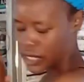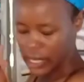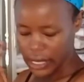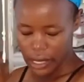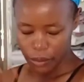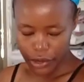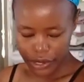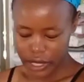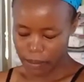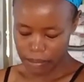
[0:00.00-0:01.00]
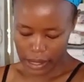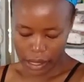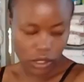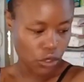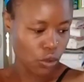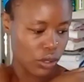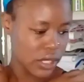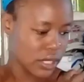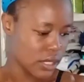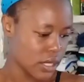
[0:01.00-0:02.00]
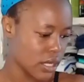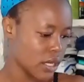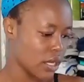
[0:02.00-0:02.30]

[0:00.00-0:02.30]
today I'm wearing a black coat,